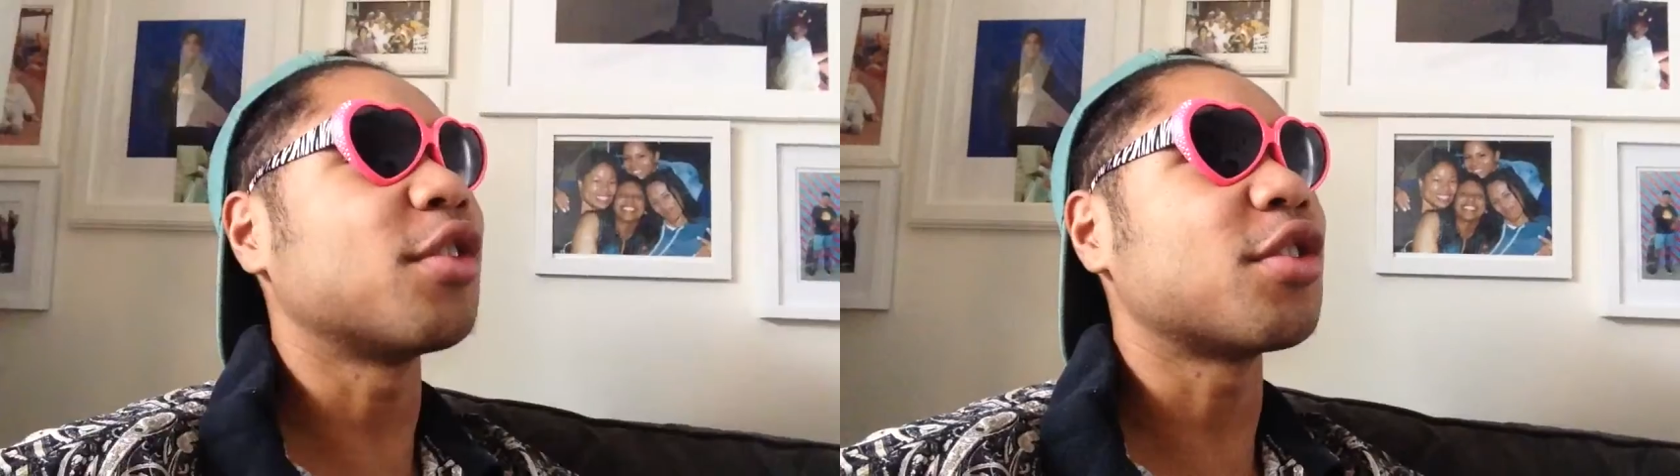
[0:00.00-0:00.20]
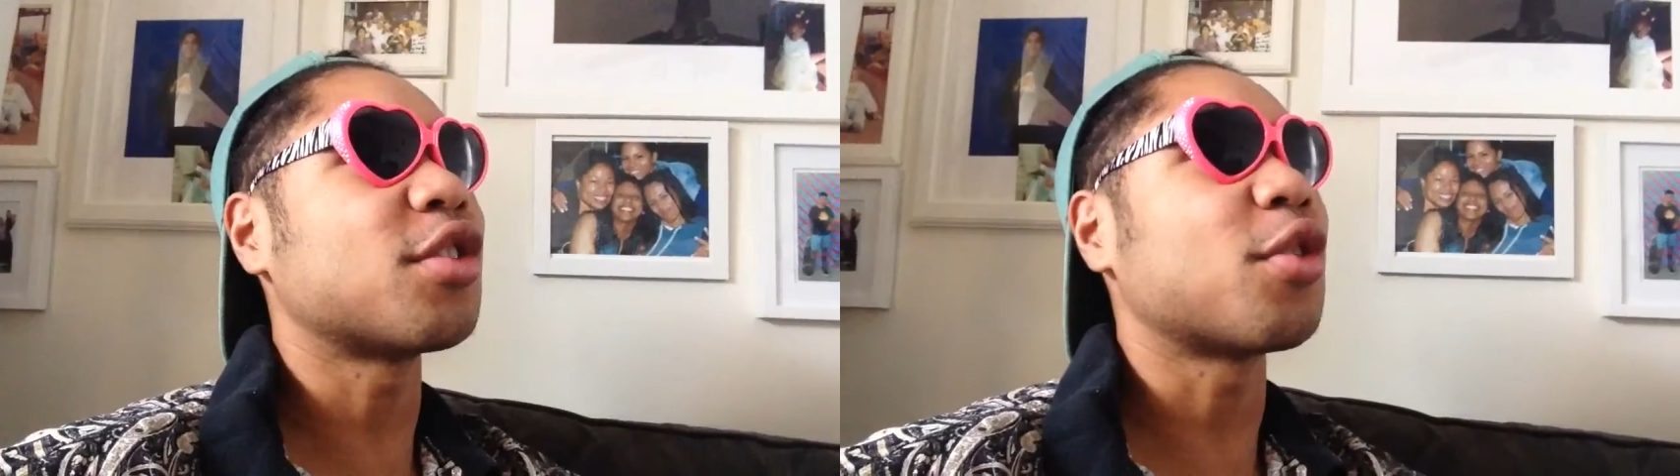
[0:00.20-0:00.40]
They're
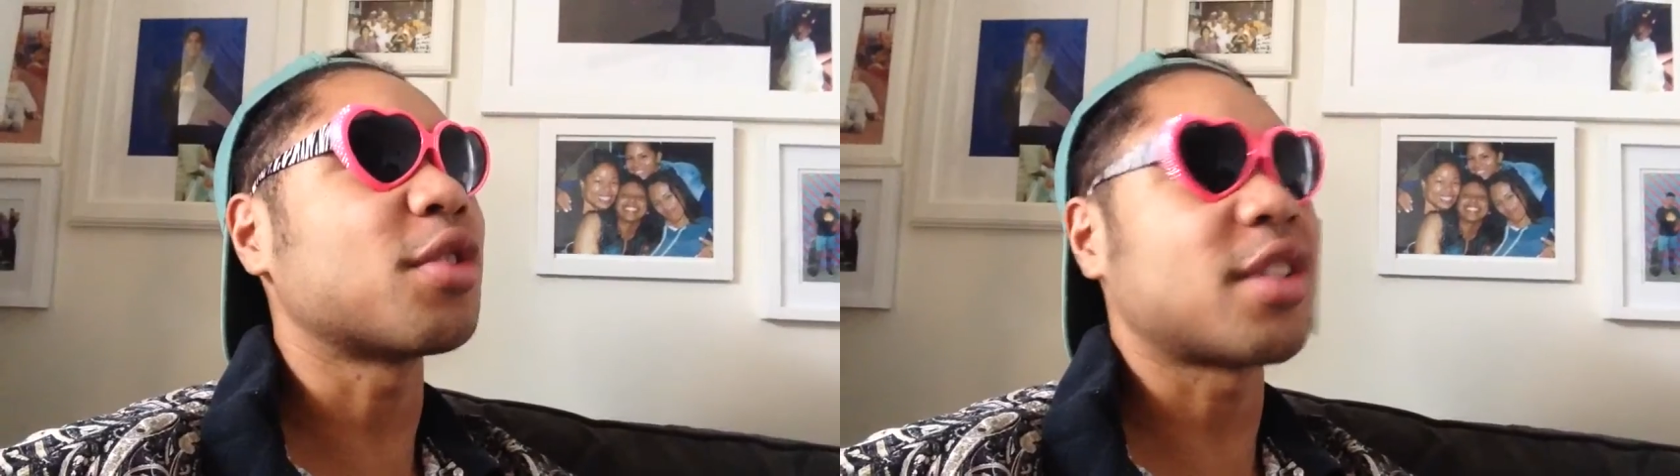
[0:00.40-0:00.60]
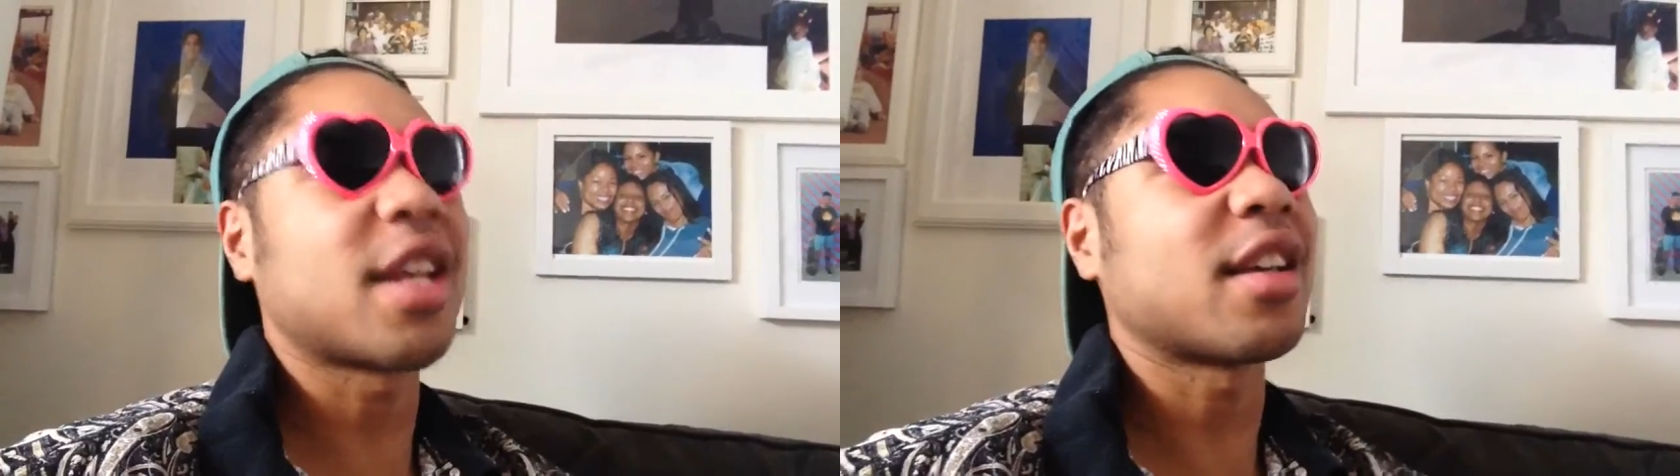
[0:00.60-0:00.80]
so
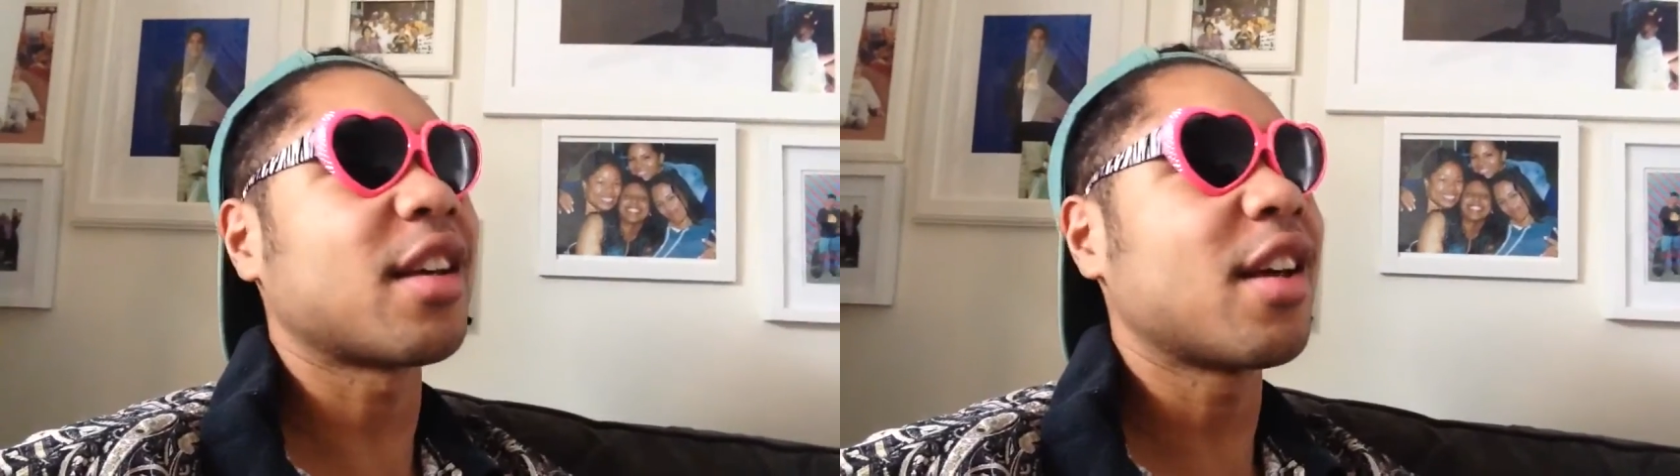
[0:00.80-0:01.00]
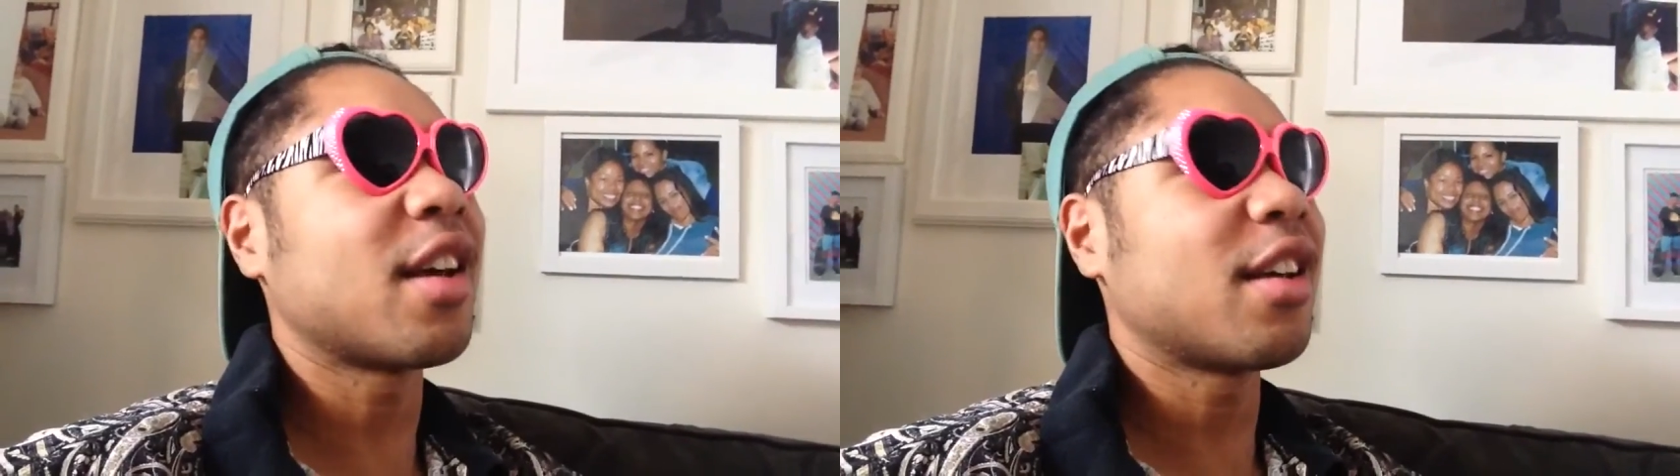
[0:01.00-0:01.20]
sick.
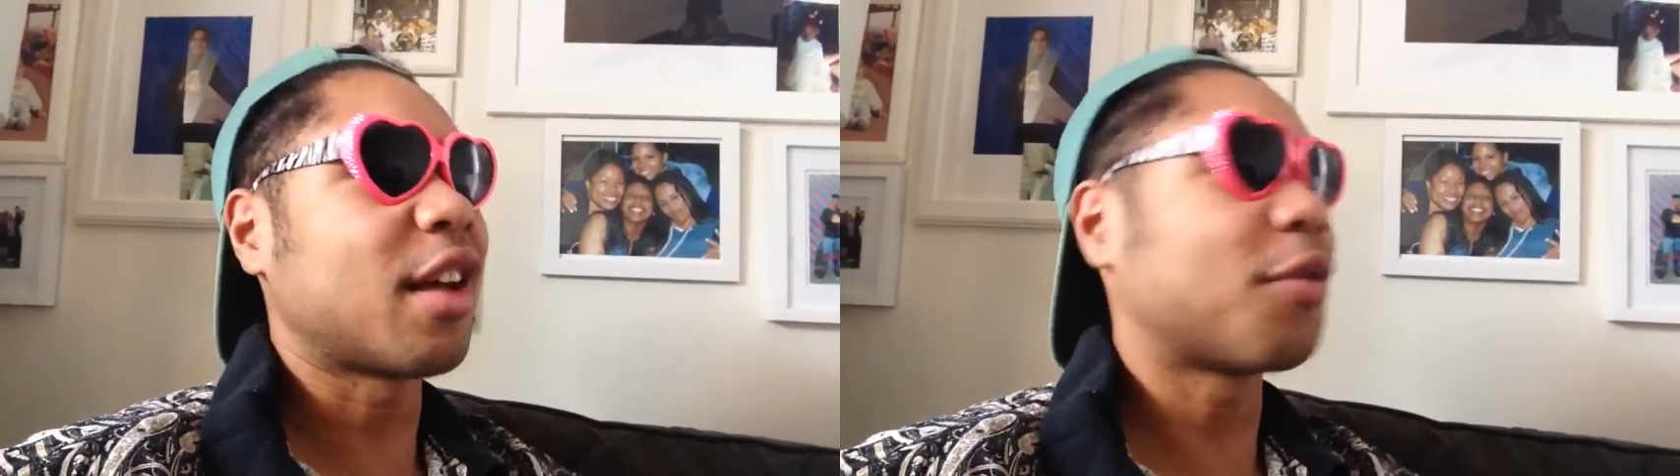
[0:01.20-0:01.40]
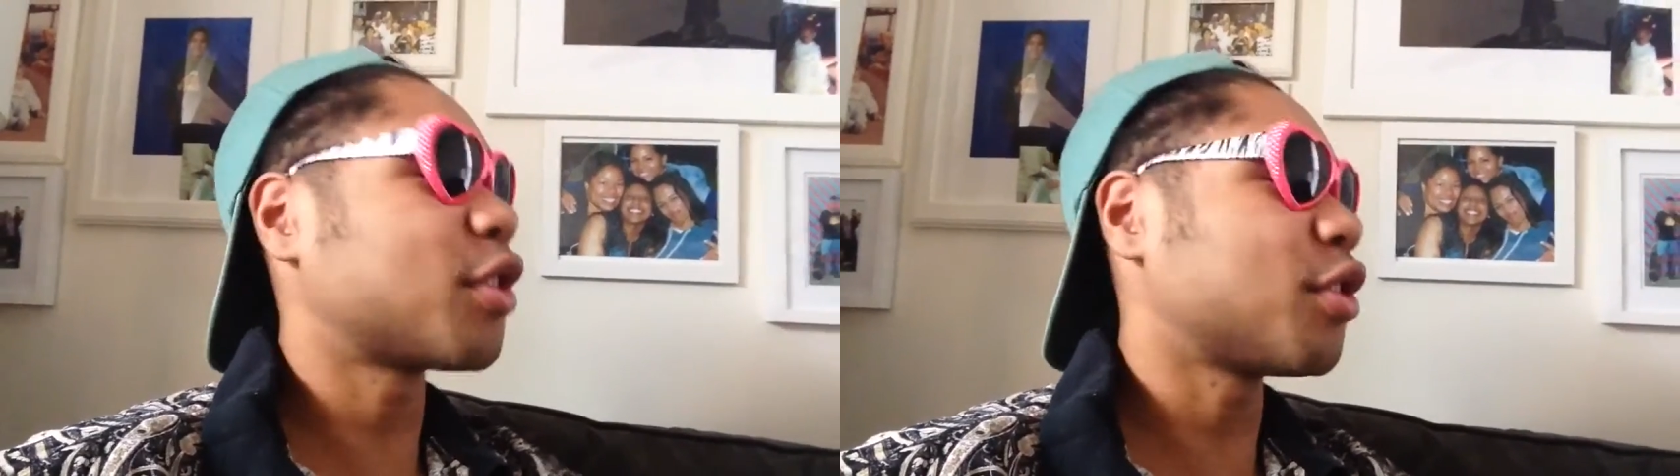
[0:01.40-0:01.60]

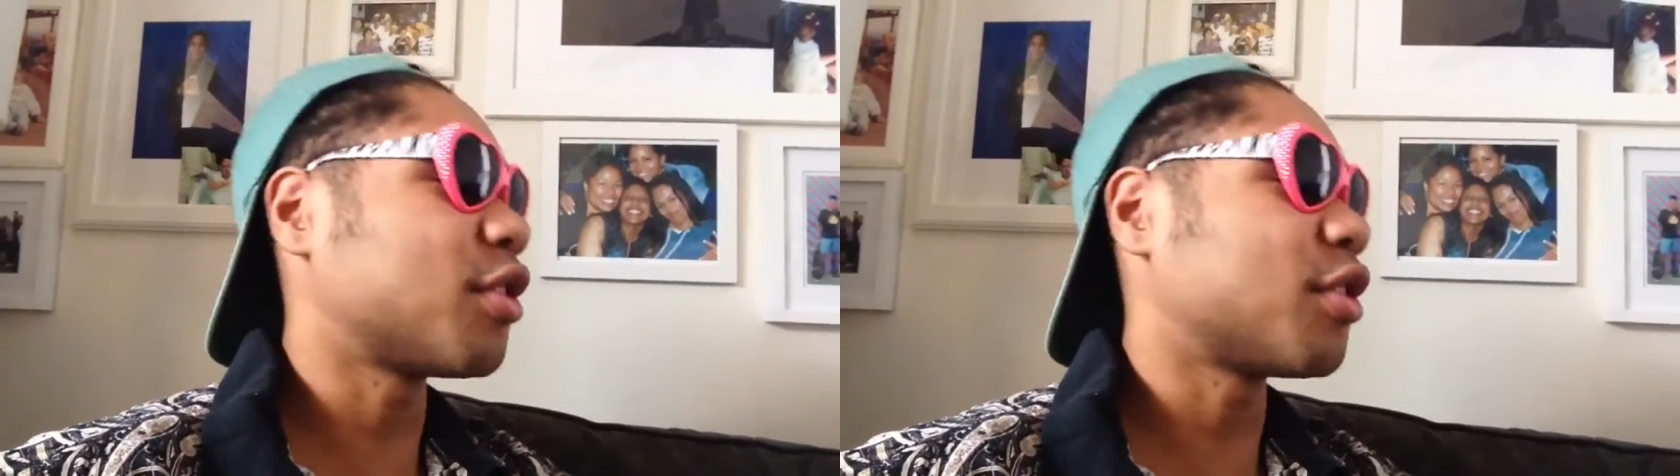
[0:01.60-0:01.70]
I'm sure